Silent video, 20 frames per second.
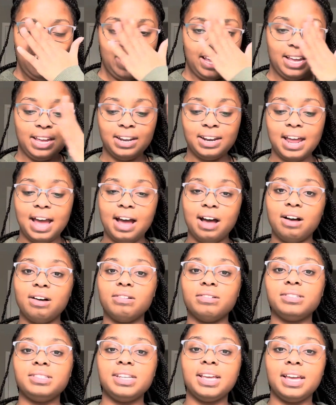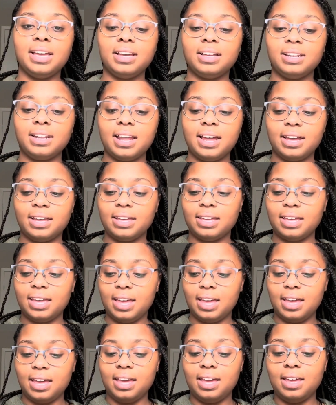And I'll take like
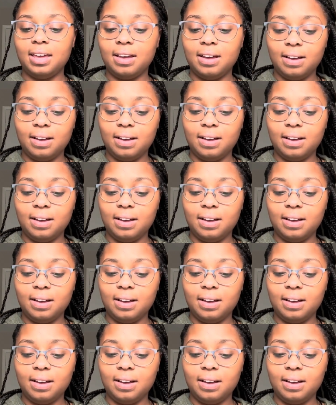a